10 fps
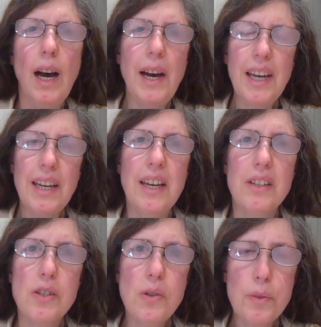Hi,
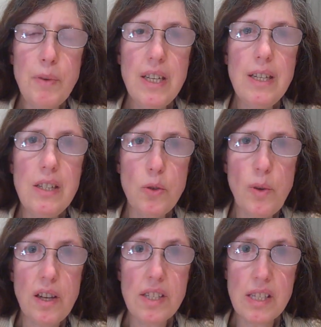so it's been a
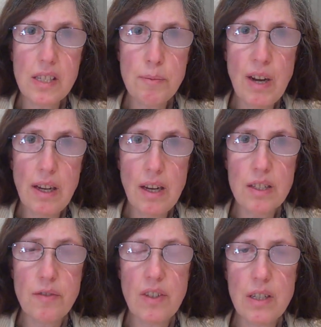little while since my
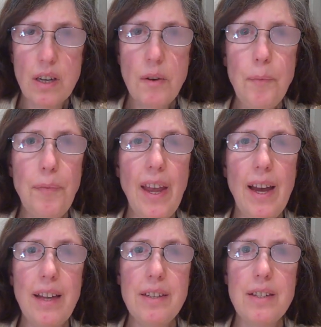last video,
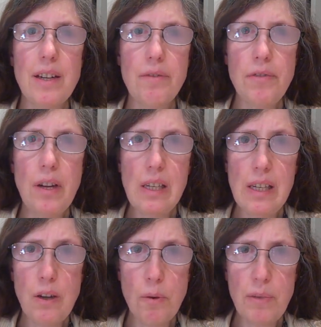and I
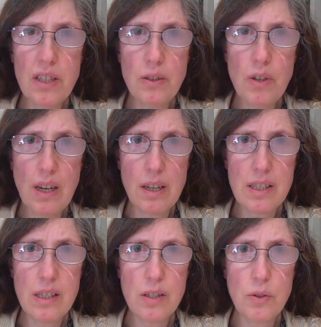finally got my new
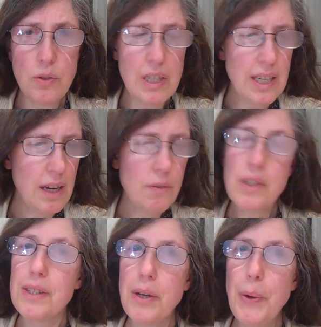glasses sorted
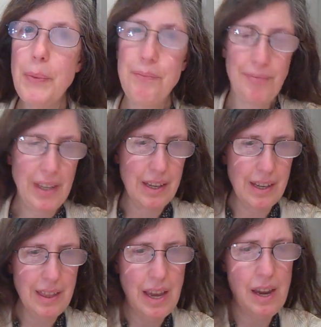out. So
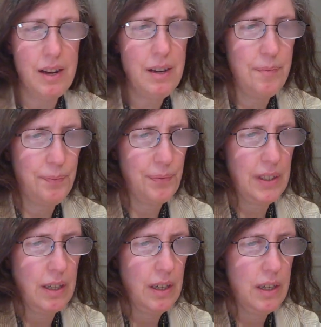here they are.
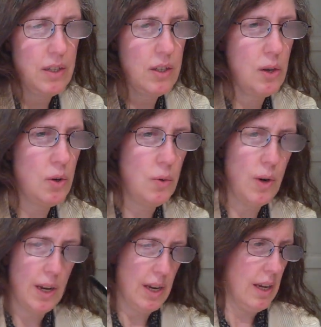
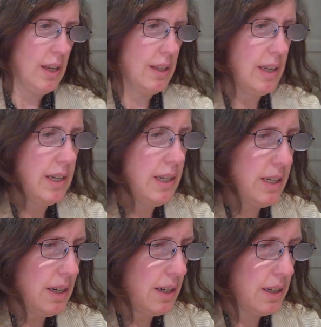So
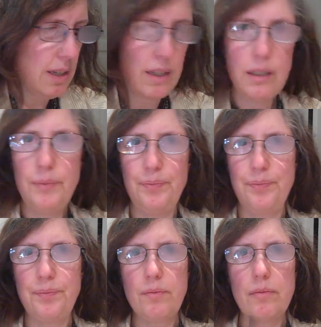these are
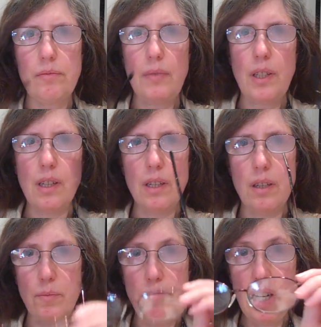
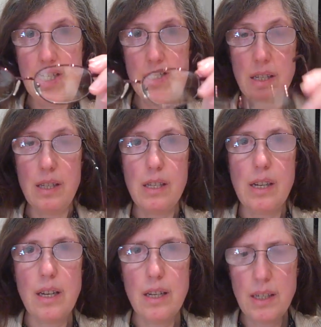my distance
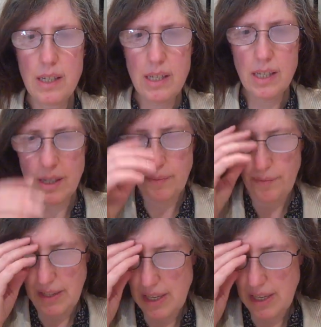glasses.